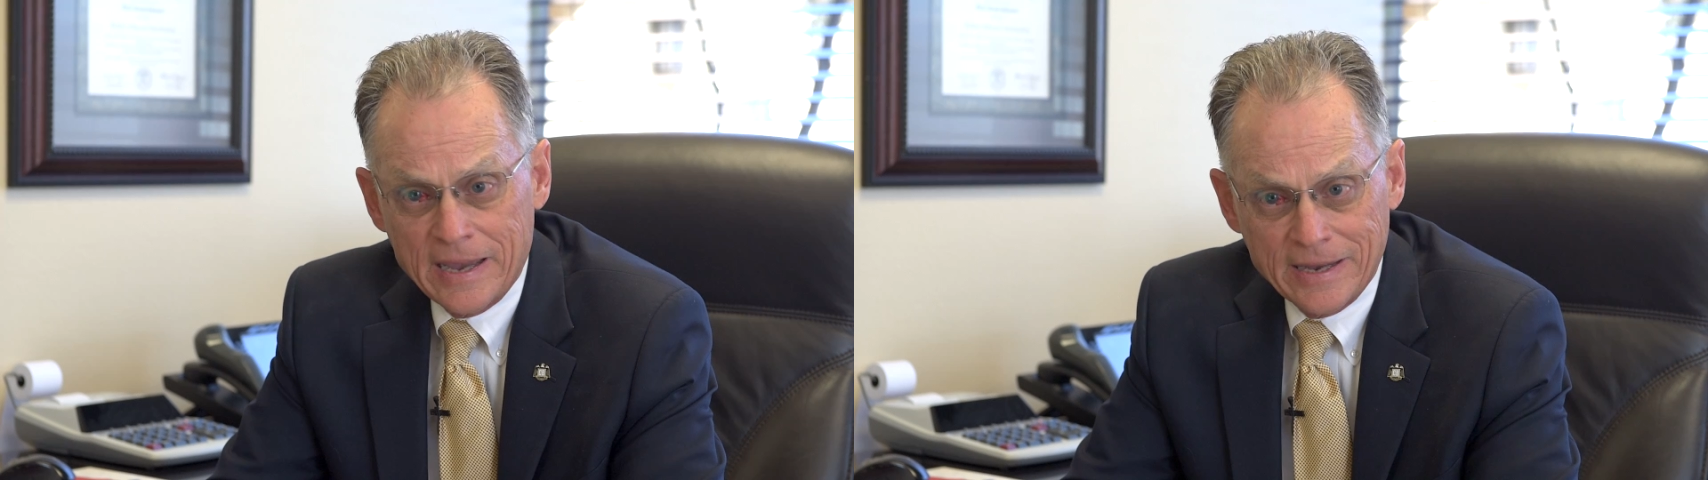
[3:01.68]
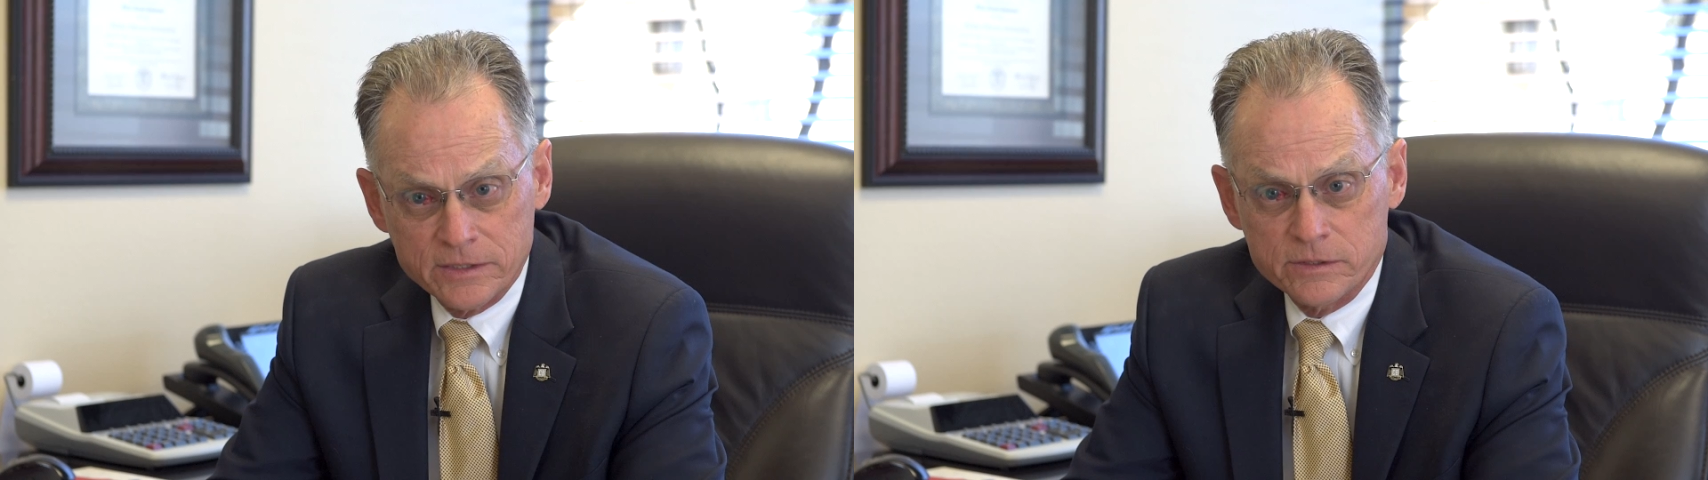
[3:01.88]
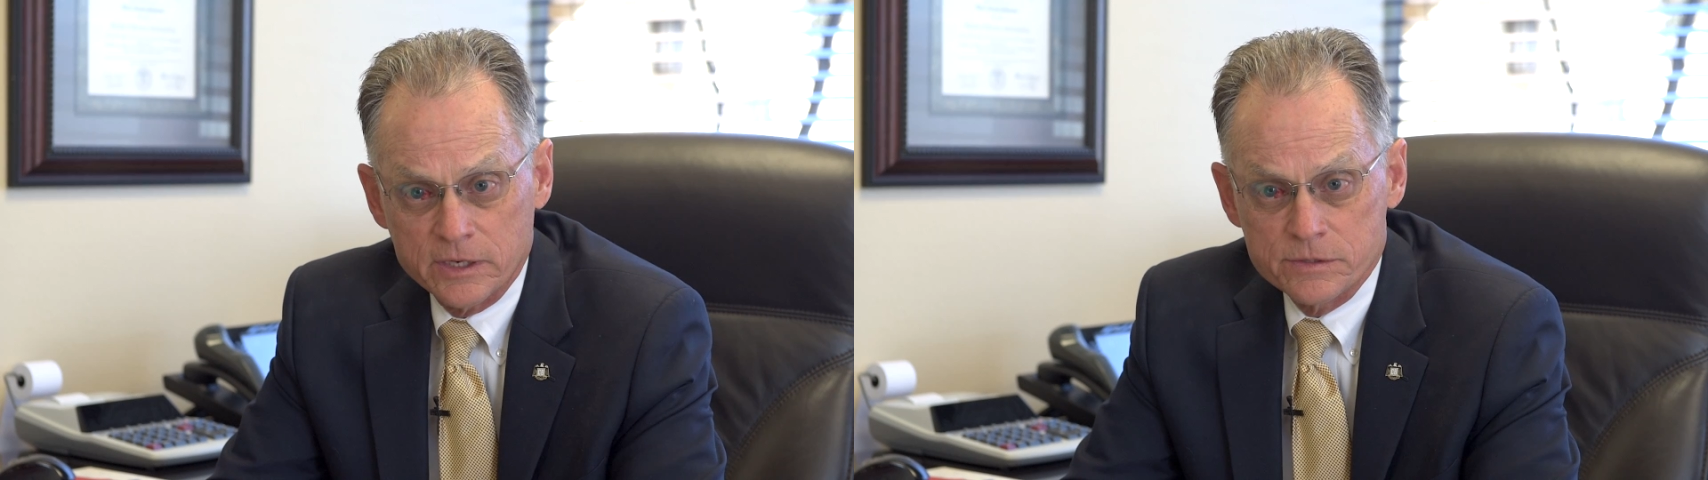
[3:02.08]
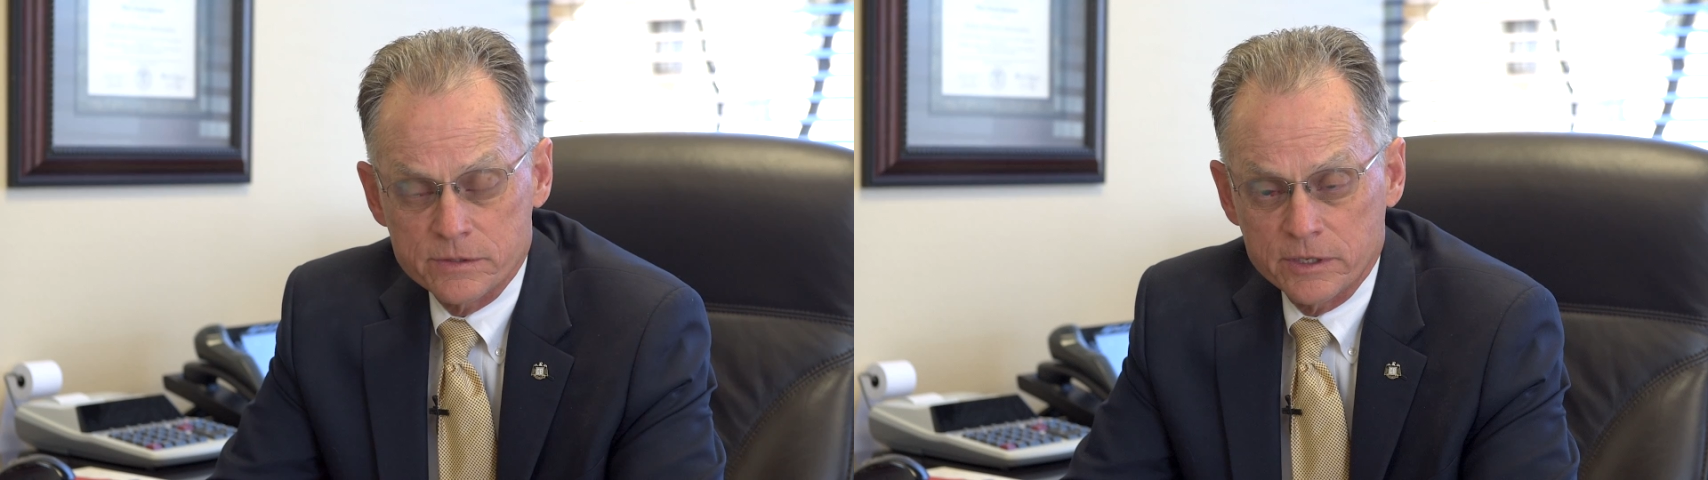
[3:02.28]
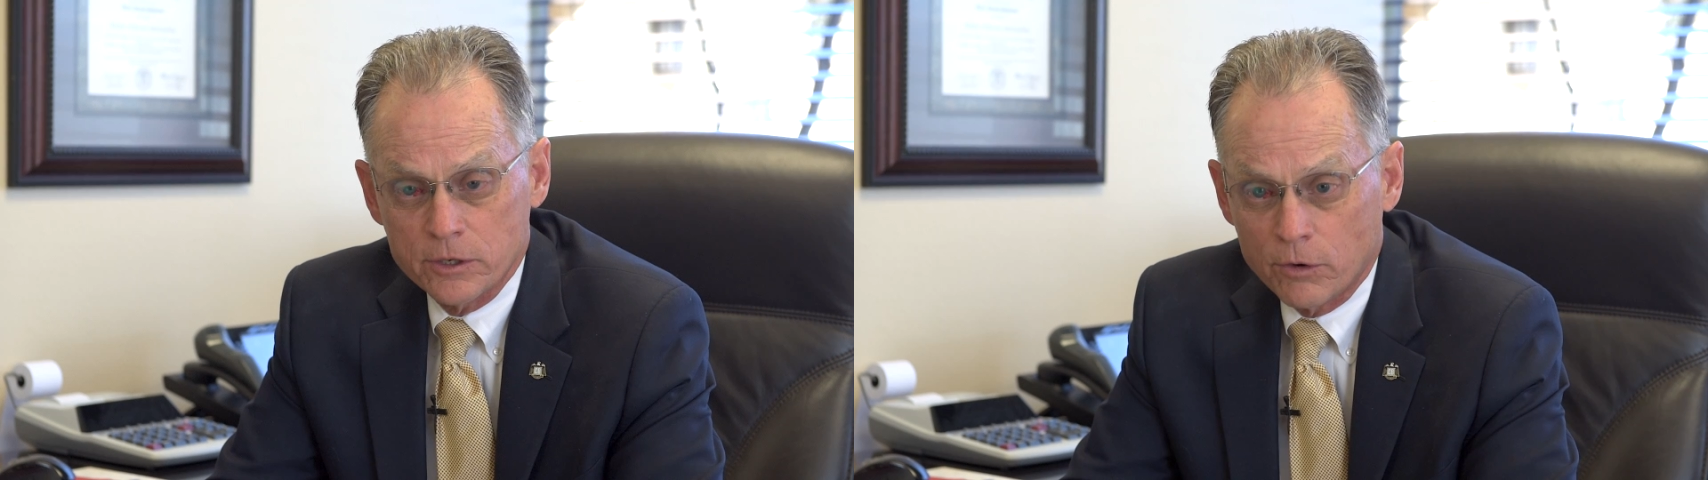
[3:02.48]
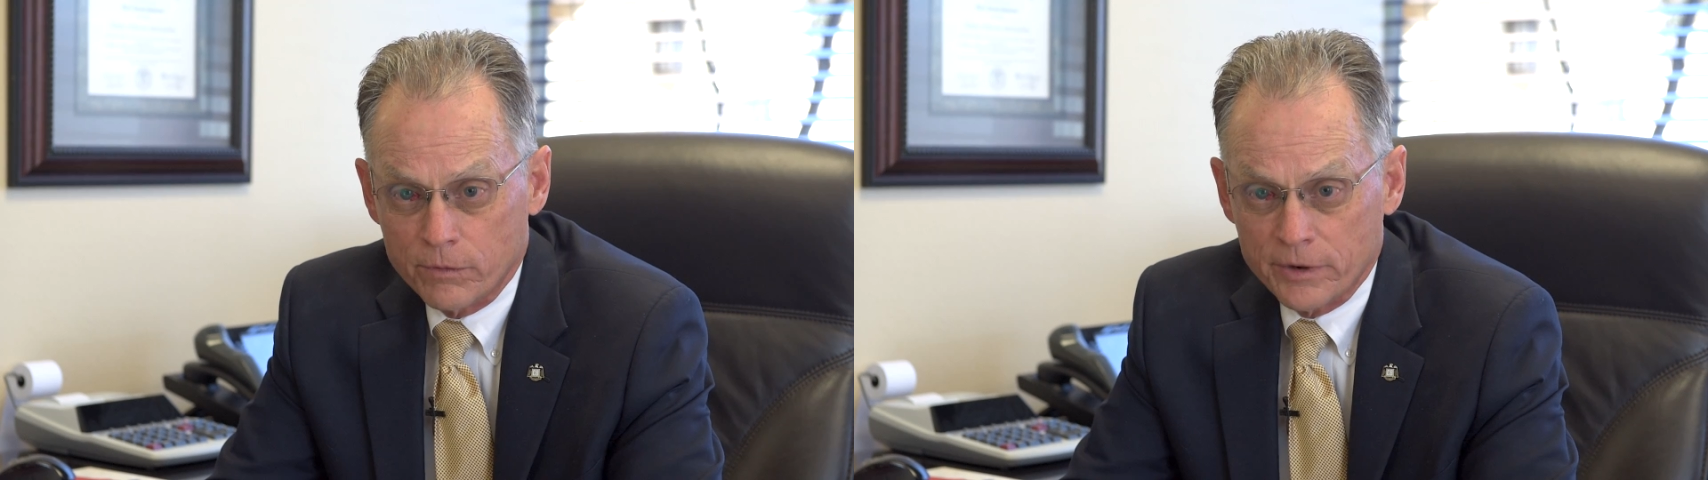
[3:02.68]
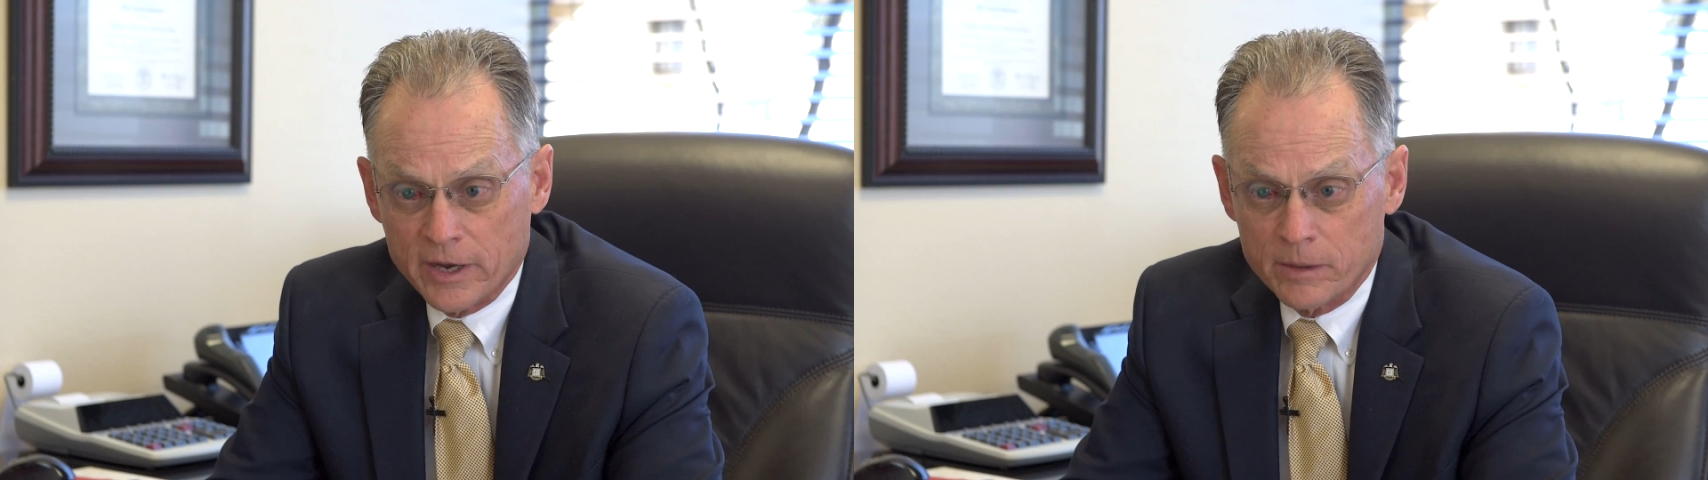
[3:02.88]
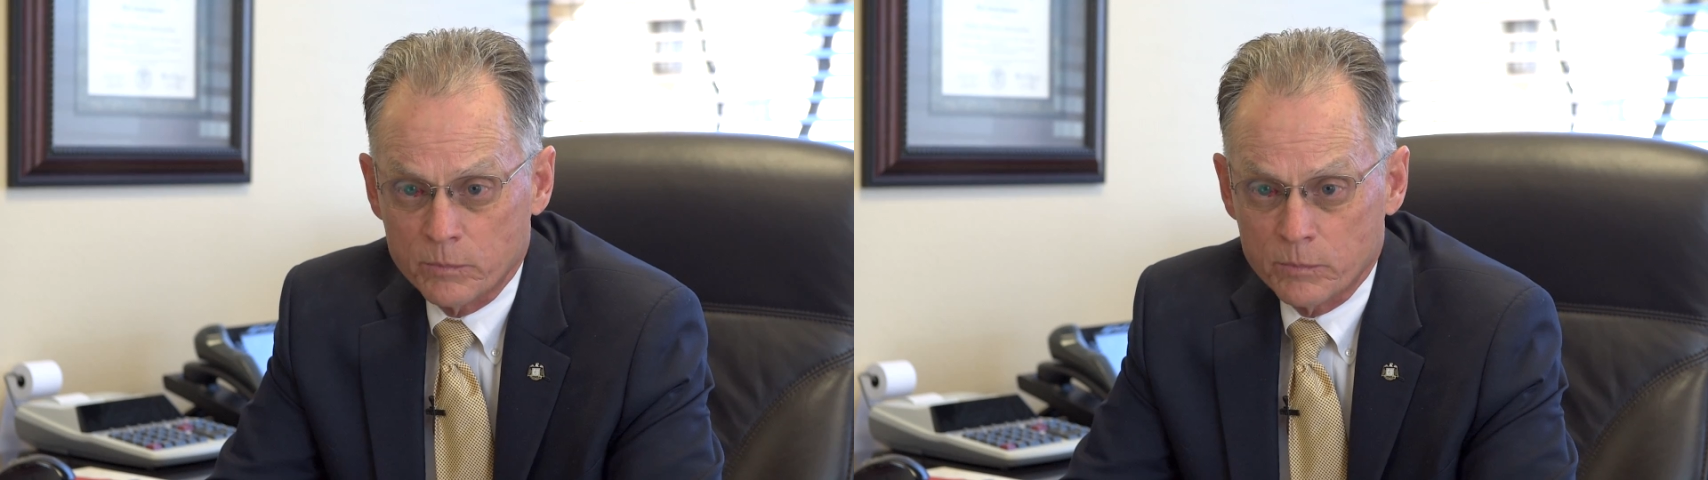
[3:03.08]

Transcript: access the overnight